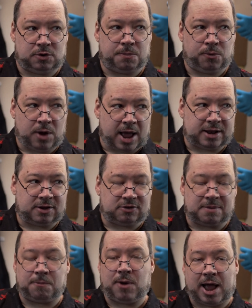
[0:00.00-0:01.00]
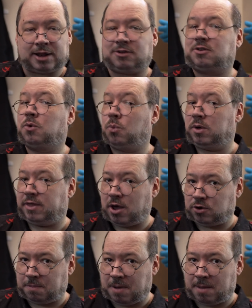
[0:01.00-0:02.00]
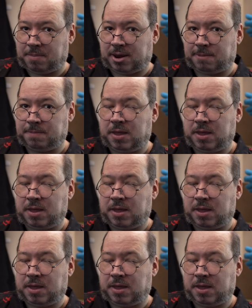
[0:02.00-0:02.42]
to practice, and practice without a puppet.